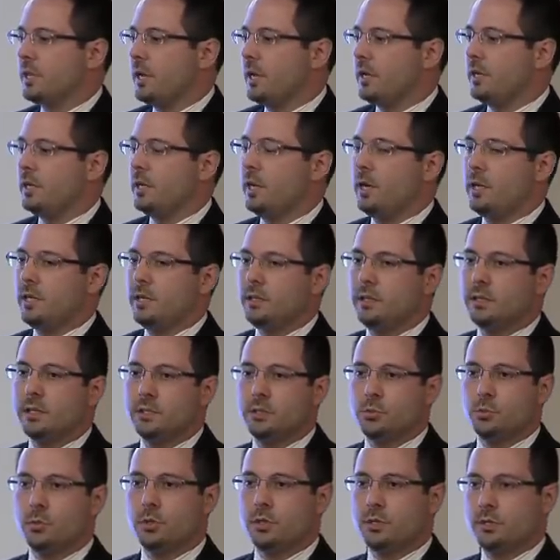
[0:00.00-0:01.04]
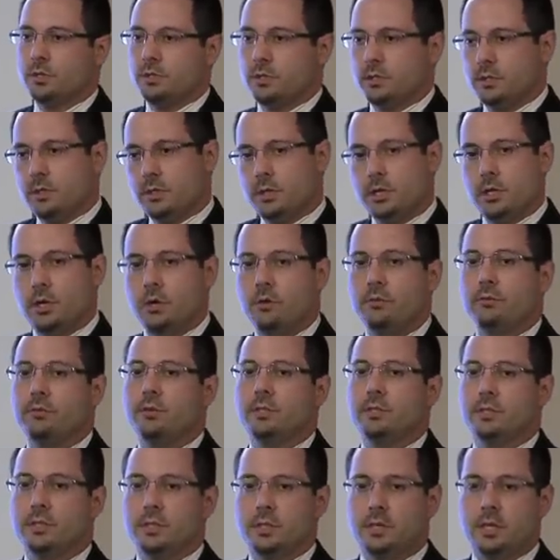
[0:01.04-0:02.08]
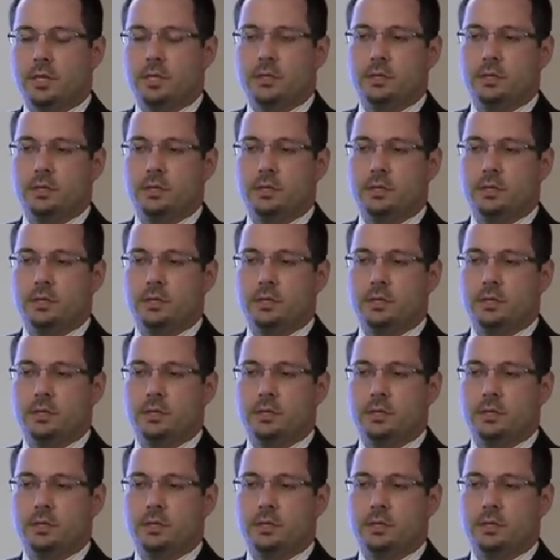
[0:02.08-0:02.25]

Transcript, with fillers: And I think that's where the Neo fits in